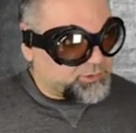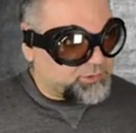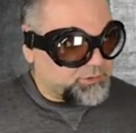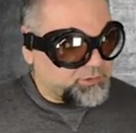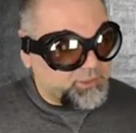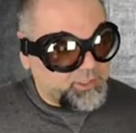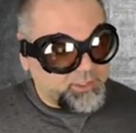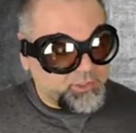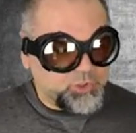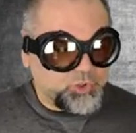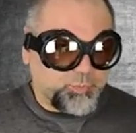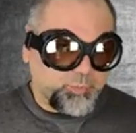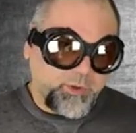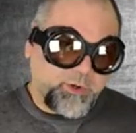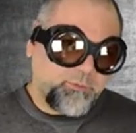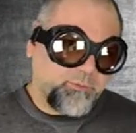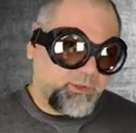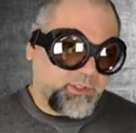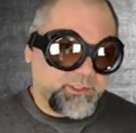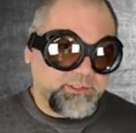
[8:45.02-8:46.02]
so you got your
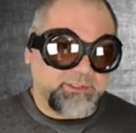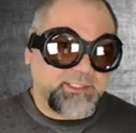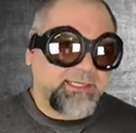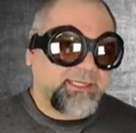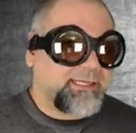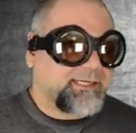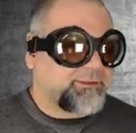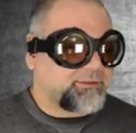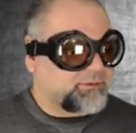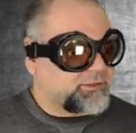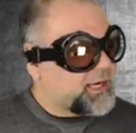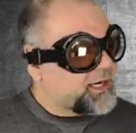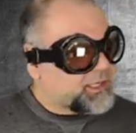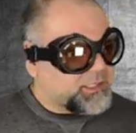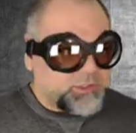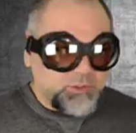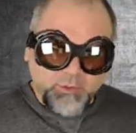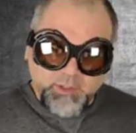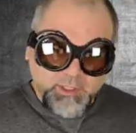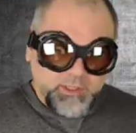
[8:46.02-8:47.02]
spring release. They're not
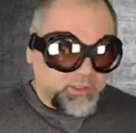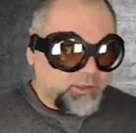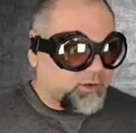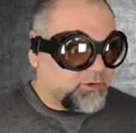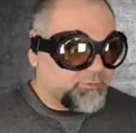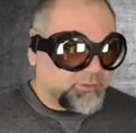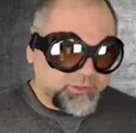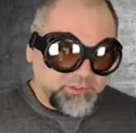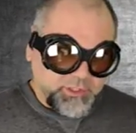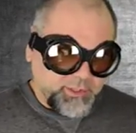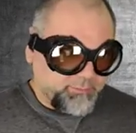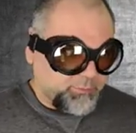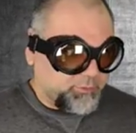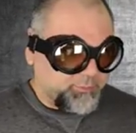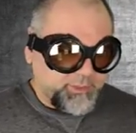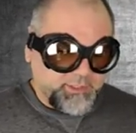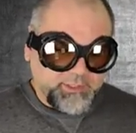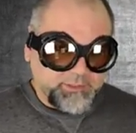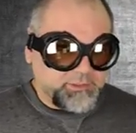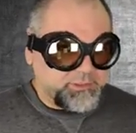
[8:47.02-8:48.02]
going to do anything over
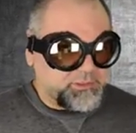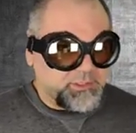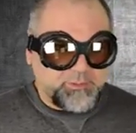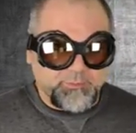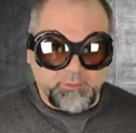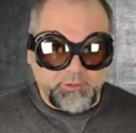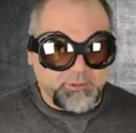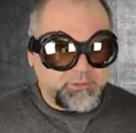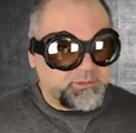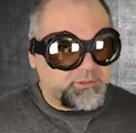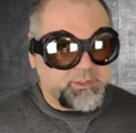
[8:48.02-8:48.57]
summer because summer,